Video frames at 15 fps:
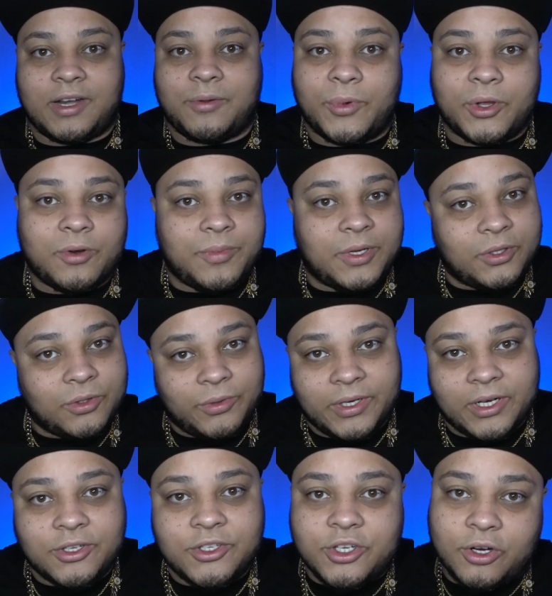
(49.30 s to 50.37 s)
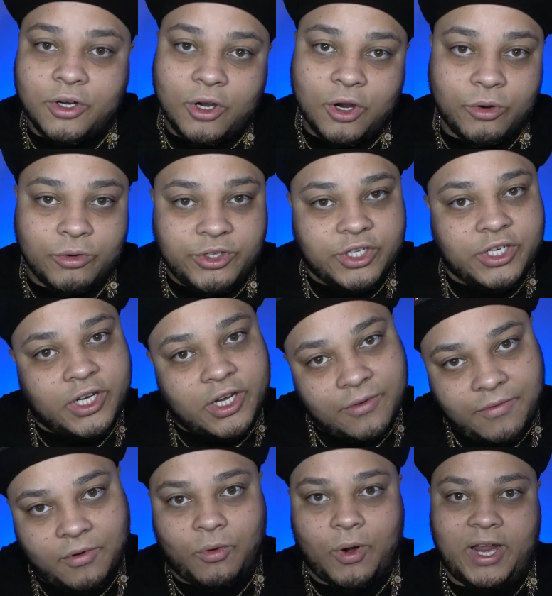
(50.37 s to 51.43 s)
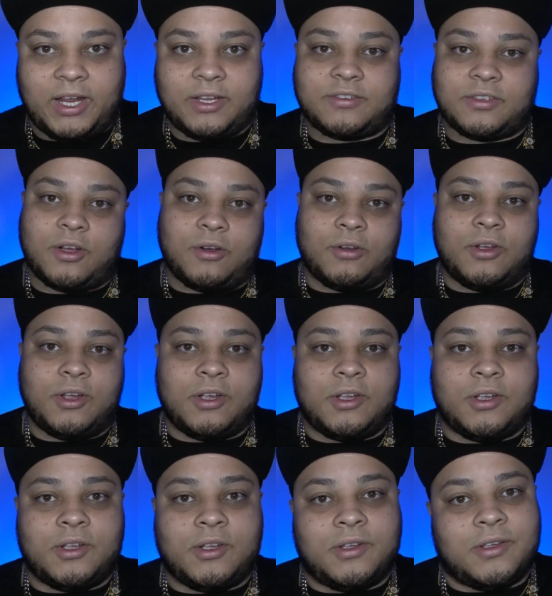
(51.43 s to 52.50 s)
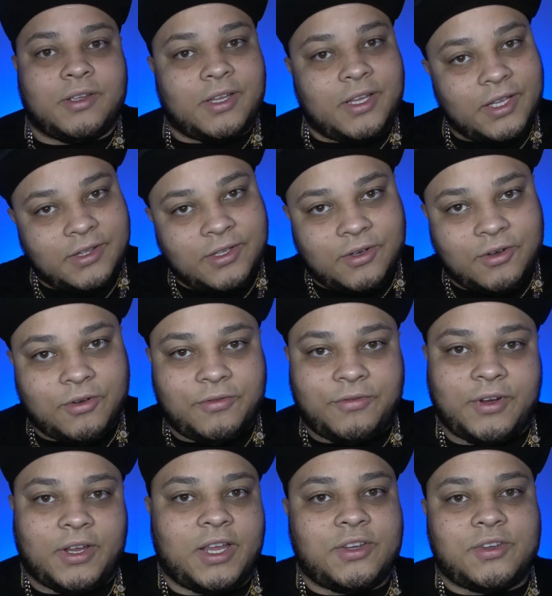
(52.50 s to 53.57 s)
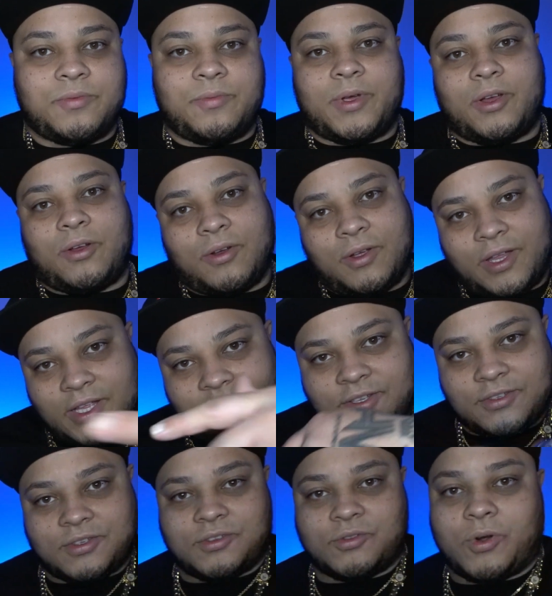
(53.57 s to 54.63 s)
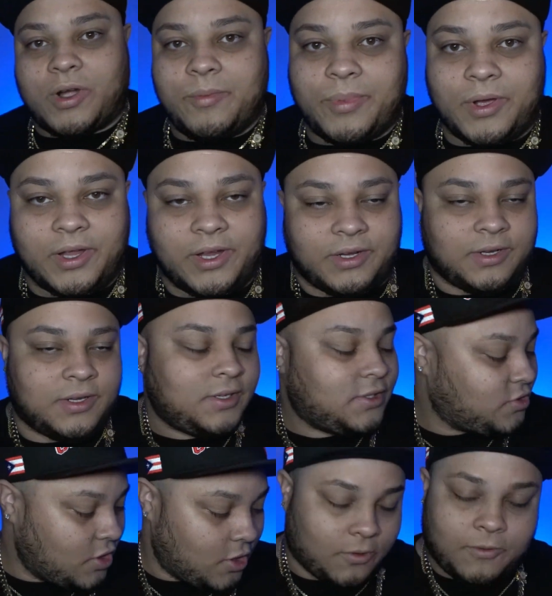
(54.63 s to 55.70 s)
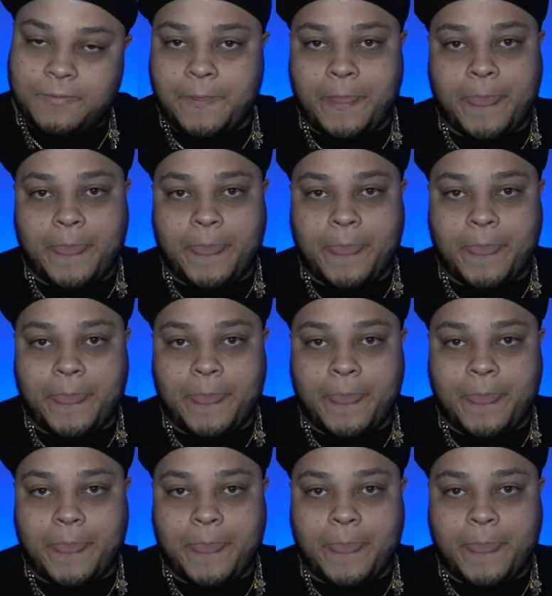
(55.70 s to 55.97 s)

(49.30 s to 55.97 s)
and I'm gonna be doing a Jokoji giveaway. So hit the notification bell, hit the subscribe button. So